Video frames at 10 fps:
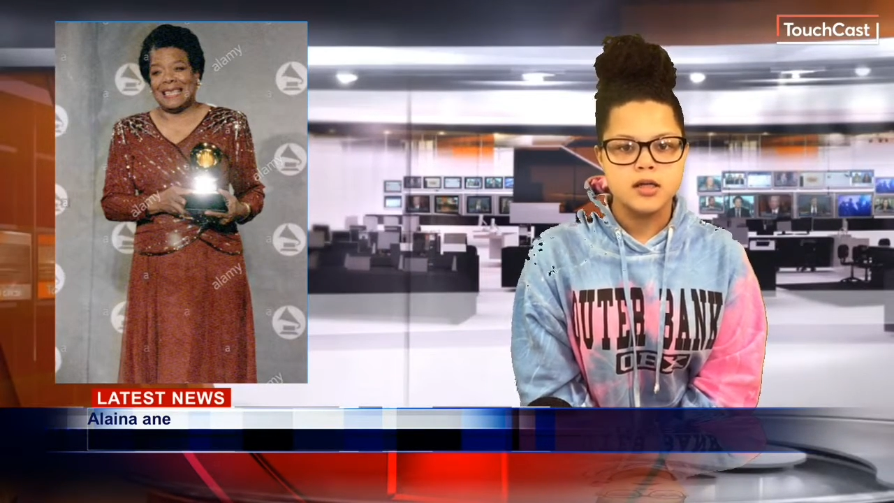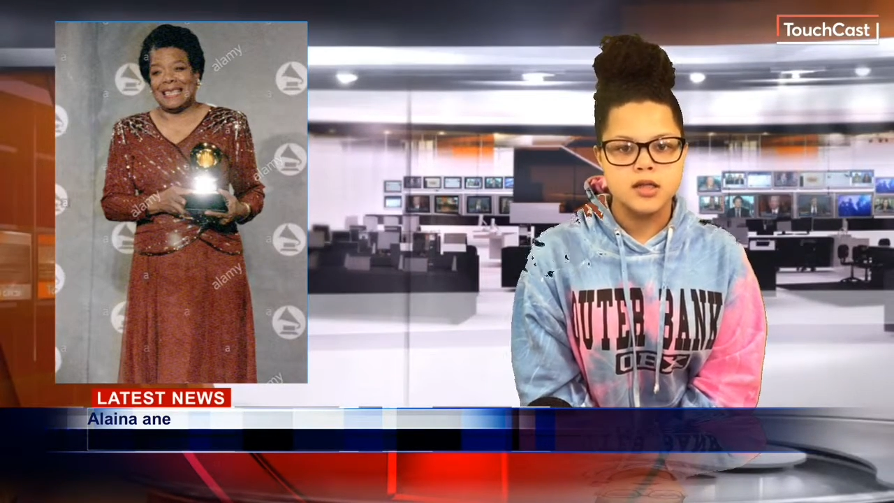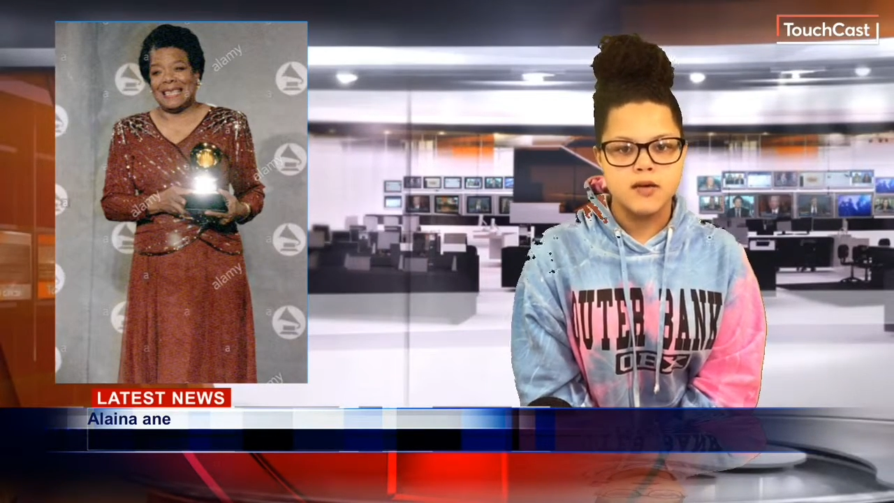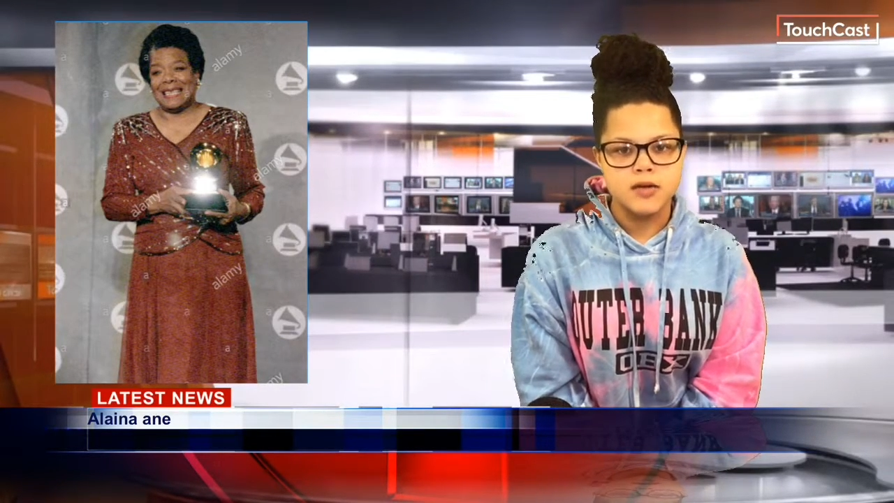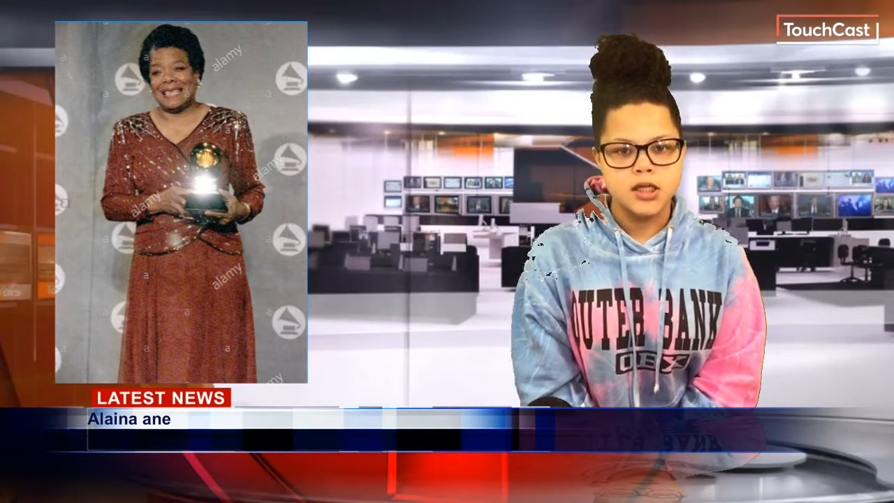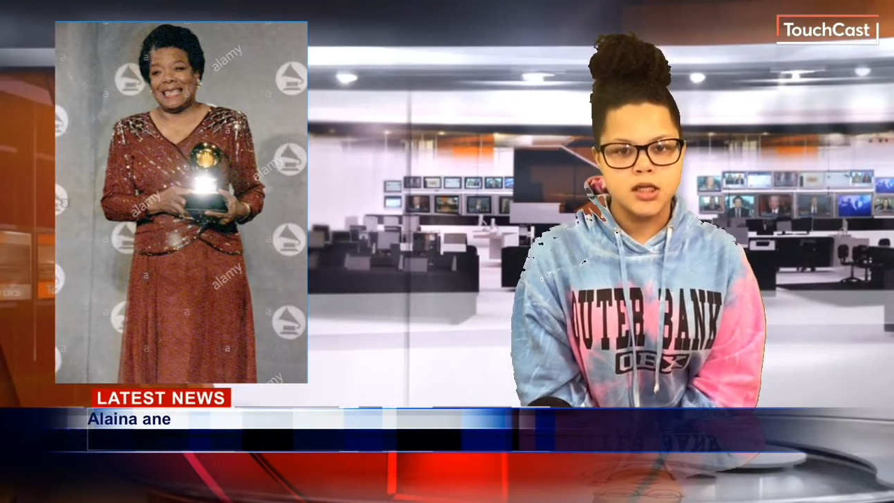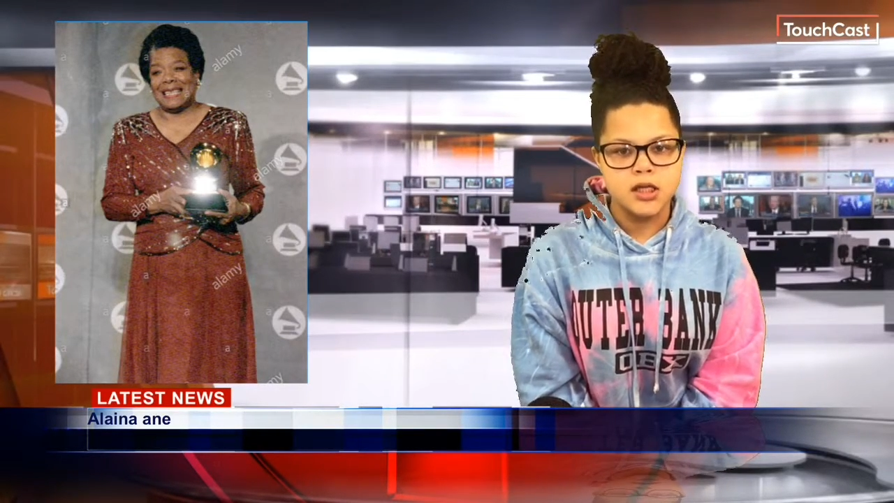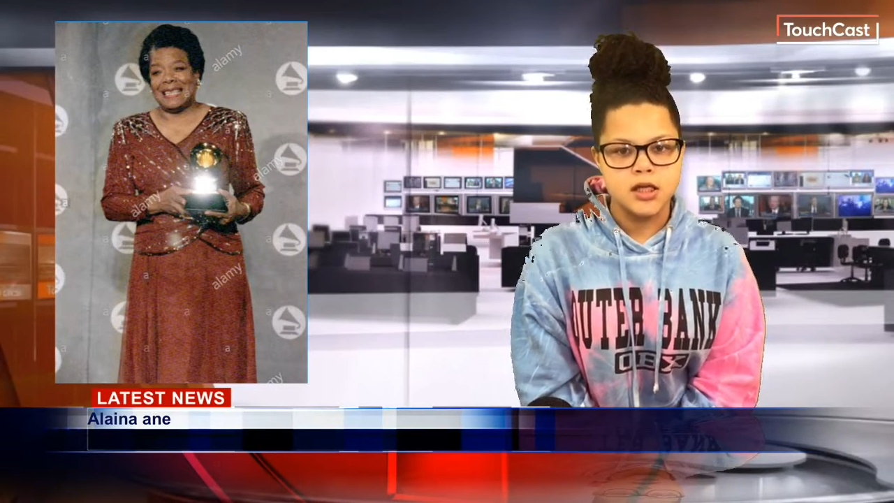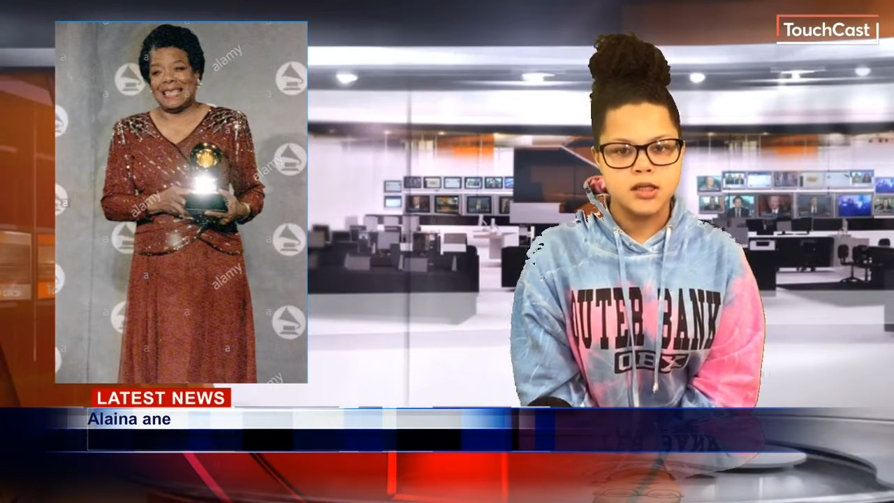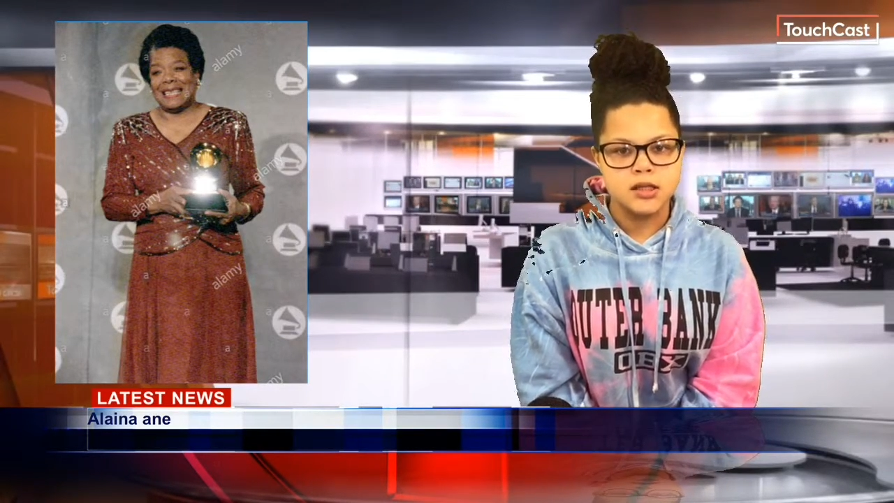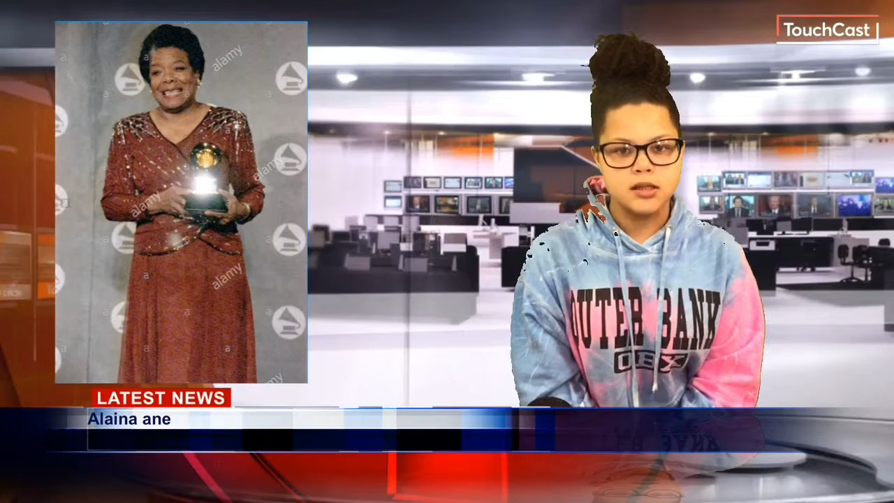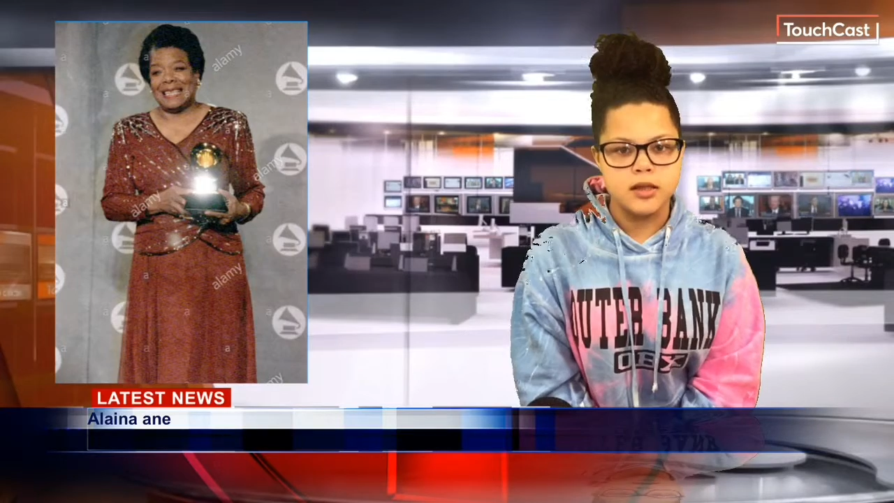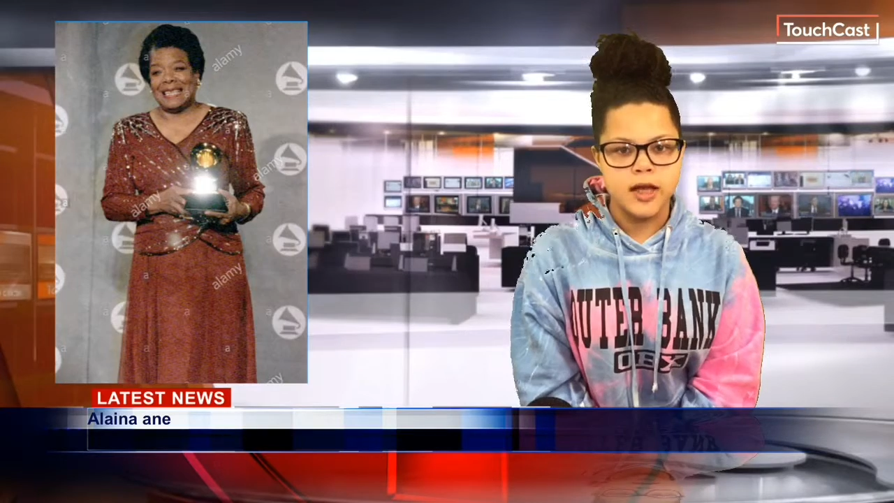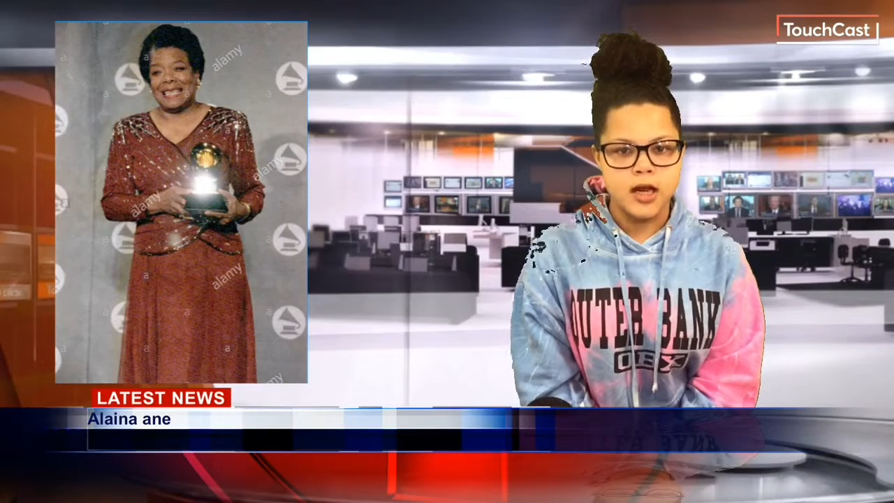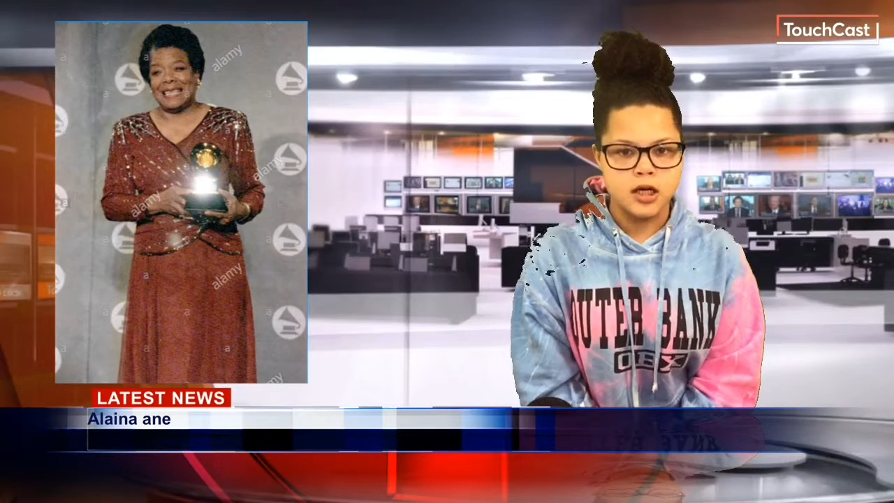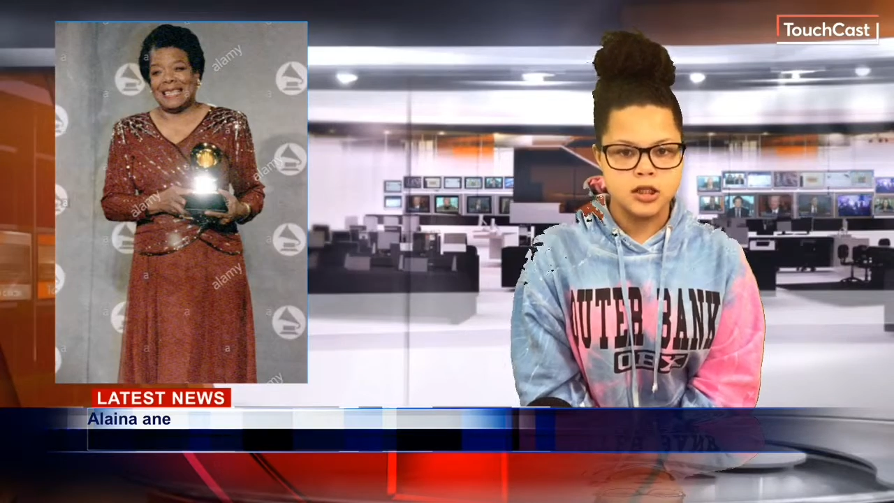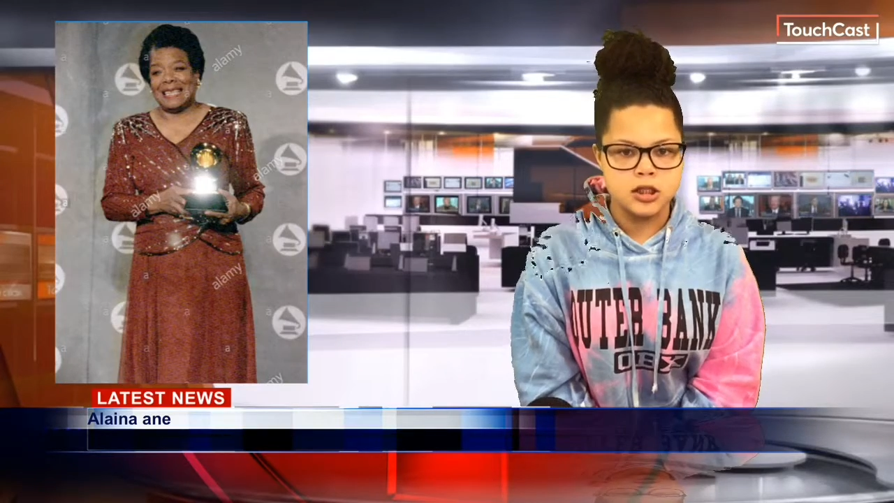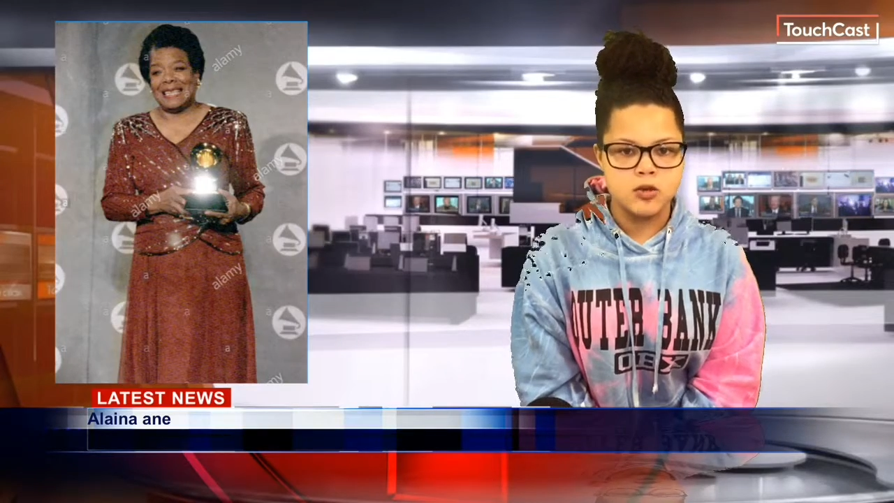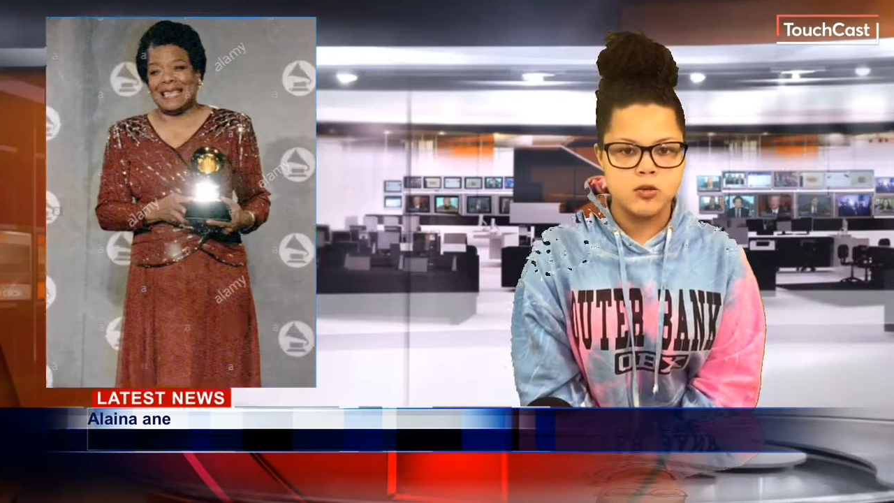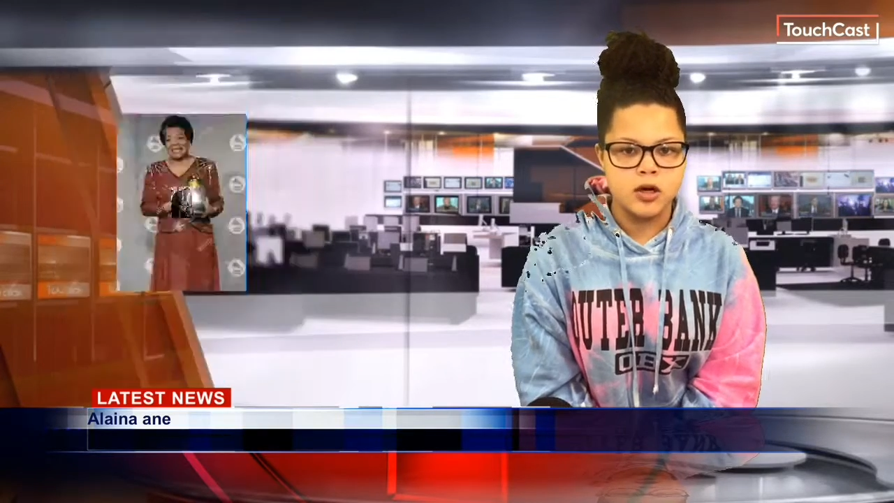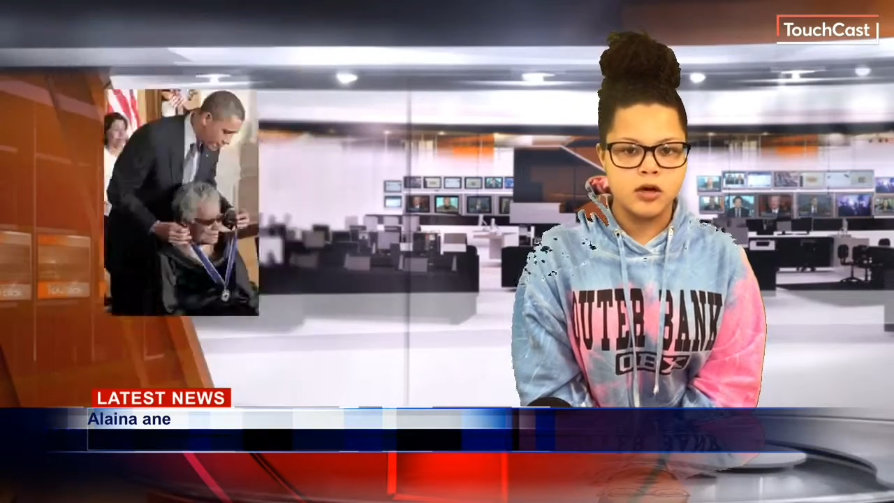17 years later, she won a